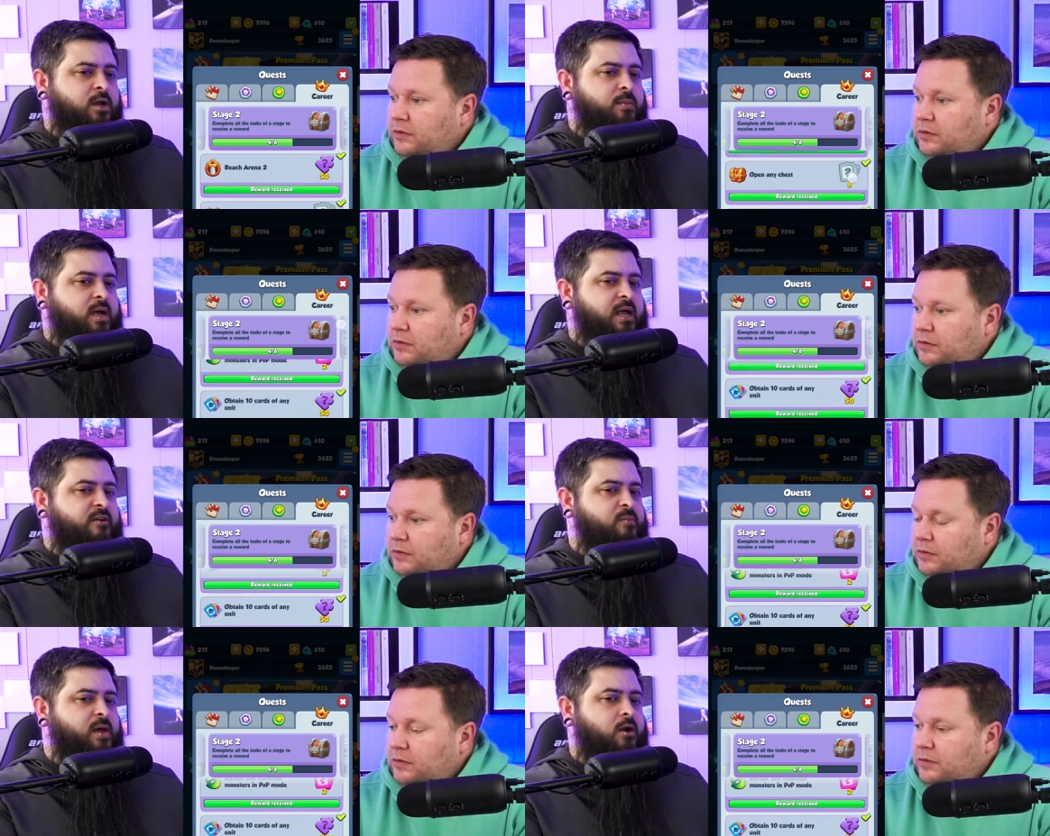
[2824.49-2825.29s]
Speaker 1: you might have
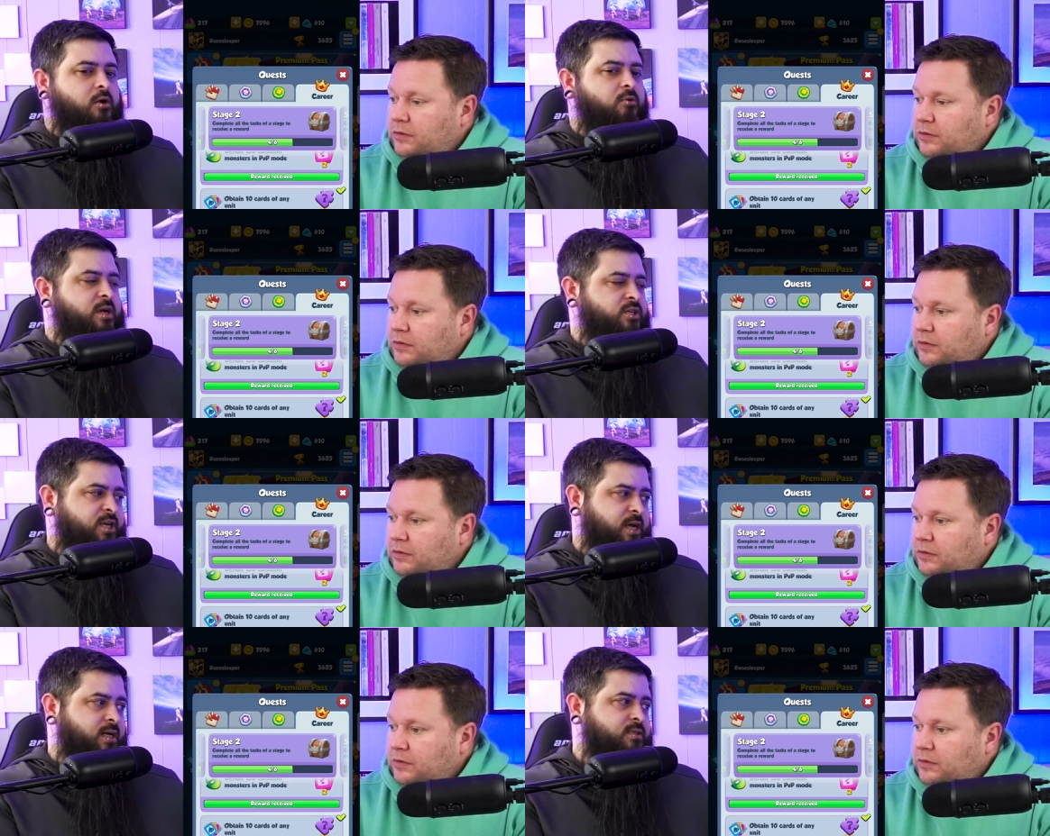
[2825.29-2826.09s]
a better crit
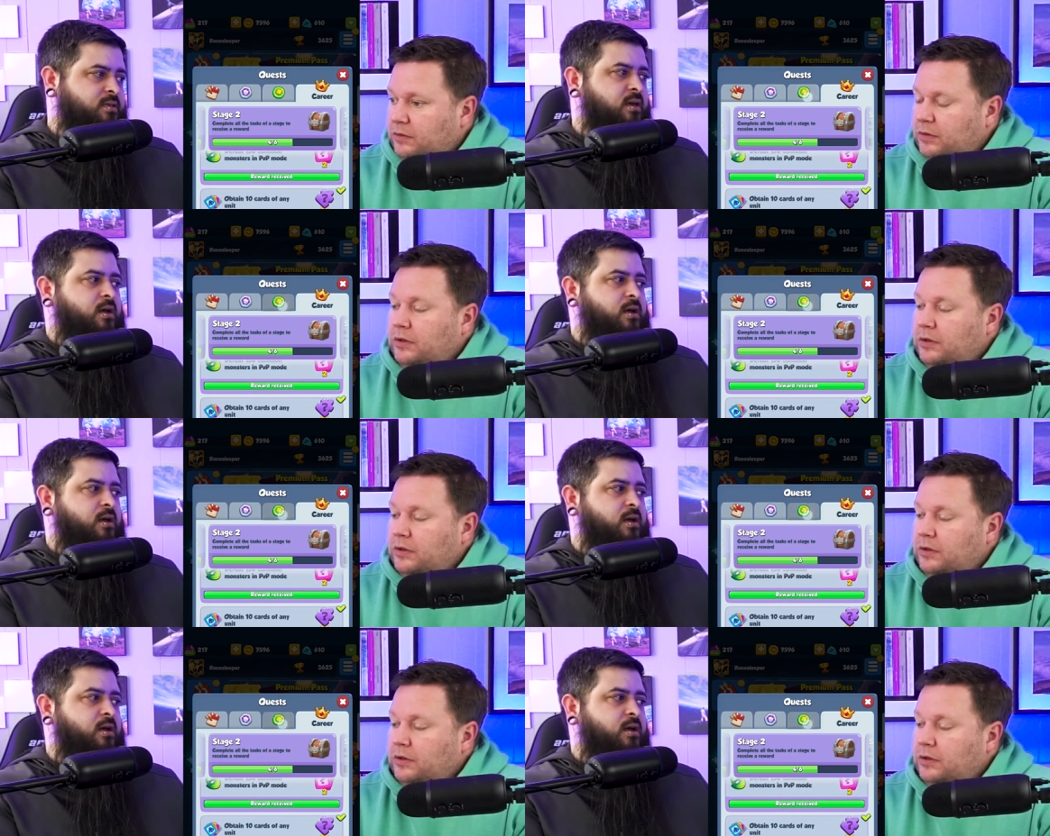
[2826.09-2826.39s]
chance.